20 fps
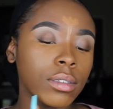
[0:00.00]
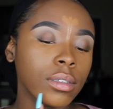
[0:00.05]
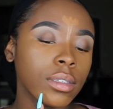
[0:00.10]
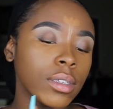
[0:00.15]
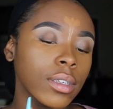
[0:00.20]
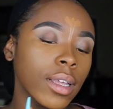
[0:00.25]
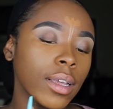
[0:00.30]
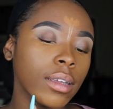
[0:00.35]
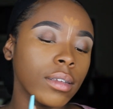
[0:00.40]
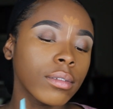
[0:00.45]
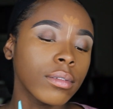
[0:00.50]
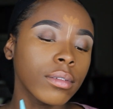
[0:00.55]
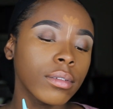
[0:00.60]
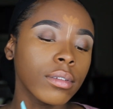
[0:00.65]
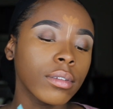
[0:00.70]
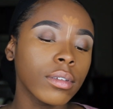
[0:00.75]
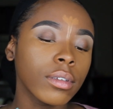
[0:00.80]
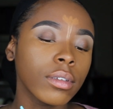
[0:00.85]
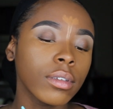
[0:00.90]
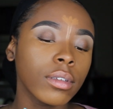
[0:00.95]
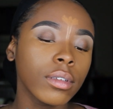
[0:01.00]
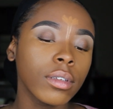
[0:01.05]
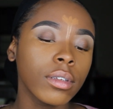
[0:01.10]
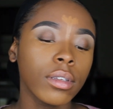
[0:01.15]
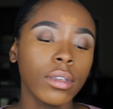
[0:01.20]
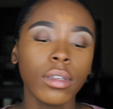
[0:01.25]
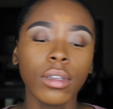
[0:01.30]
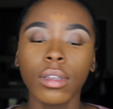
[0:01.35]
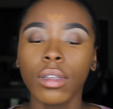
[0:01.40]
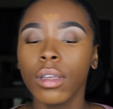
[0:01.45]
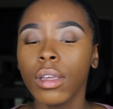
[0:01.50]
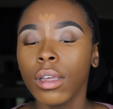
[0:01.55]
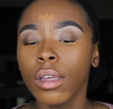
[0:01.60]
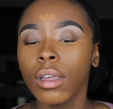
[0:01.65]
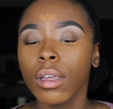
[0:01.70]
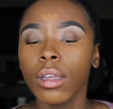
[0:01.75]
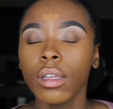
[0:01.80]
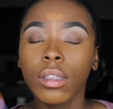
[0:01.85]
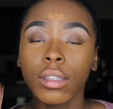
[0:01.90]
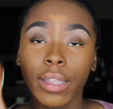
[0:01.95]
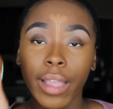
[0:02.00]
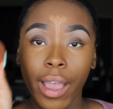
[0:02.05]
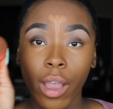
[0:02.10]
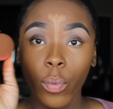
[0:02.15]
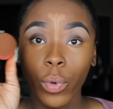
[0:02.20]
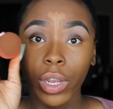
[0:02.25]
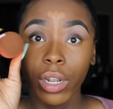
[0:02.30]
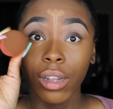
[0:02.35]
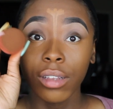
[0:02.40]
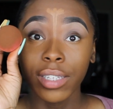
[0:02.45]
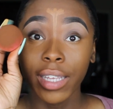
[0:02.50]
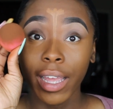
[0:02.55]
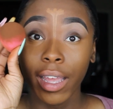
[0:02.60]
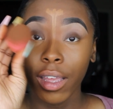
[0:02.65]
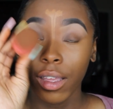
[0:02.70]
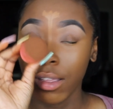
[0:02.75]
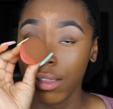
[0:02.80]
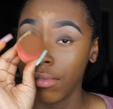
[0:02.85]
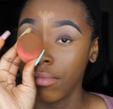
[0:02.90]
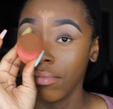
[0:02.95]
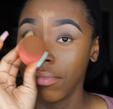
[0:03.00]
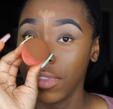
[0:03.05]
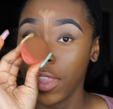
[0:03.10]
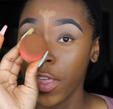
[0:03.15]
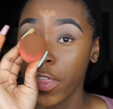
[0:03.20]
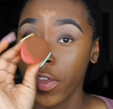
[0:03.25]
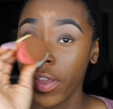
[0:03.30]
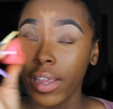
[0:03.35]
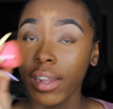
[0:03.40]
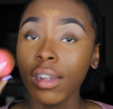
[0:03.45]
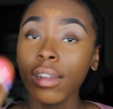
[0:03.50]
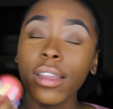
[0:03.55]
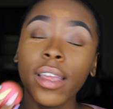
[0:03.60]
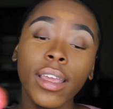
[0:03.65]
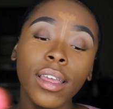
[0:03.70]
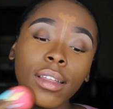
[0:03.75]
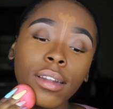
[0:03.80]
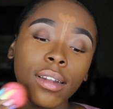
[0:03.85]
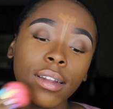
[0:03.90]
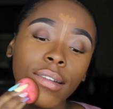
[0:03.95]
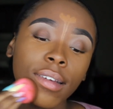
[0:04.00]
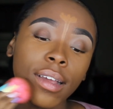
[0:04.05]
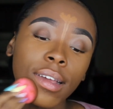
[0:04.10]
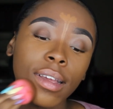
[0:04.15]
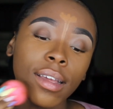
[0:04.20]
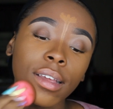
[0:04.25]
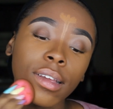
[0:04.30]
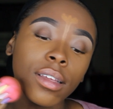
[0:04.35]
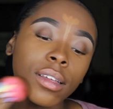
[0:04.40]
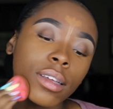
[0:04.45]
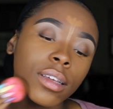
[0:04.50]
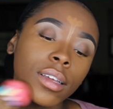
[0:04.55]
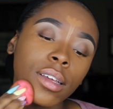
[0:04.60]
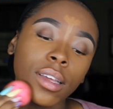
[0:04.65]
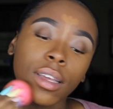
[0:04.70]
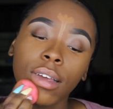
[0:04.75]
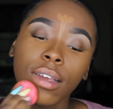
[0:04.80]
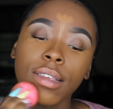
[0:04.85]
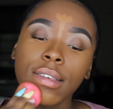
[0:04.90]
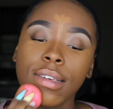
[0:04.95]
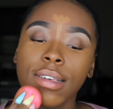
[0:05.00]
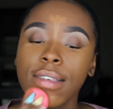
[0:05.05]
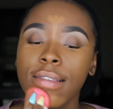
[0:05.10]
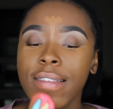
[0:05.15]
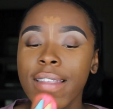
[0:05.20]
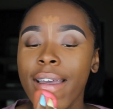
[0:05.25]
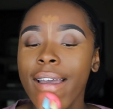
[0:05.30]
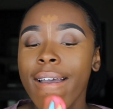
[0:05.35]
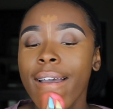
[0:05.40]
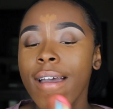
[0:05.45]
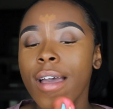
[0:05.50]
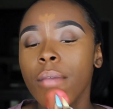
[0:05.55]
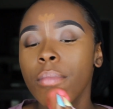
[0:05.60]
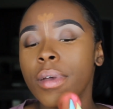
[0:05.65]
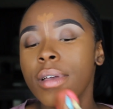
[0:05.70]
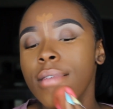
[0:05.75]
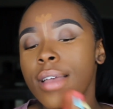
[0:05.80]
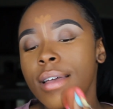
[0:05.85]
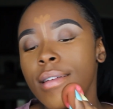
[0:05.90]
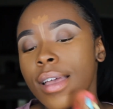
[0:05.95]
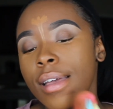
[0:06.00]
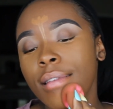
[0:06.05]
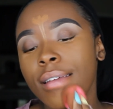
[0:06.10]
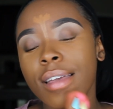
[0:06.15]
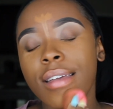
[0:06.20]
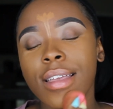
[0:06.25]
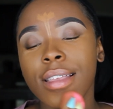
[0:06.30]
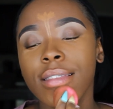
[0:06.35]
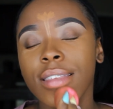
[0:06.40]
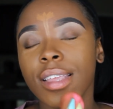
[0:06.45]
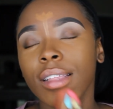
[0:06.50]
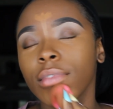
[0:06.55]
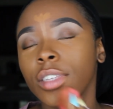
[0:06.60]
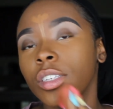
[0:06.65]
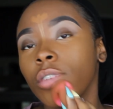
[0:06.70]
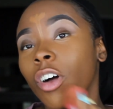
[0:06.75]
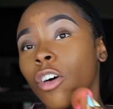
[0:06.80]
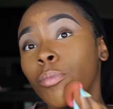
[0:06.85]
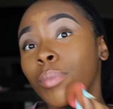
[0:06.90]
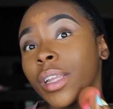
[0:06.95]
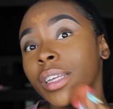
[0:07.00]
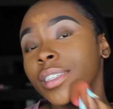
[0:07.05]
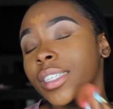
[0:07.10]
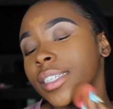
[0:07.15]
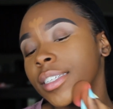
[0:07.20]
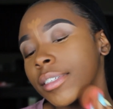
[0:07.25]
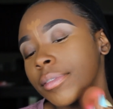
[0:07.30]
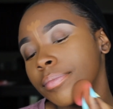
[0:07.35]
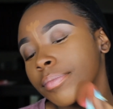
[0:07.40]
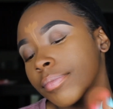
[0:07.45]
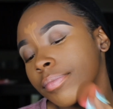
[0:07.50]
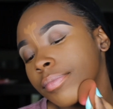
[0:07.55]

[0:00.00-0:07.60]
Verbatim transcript: See that? Now we're gonna take the other end again and just dab until it's all blended.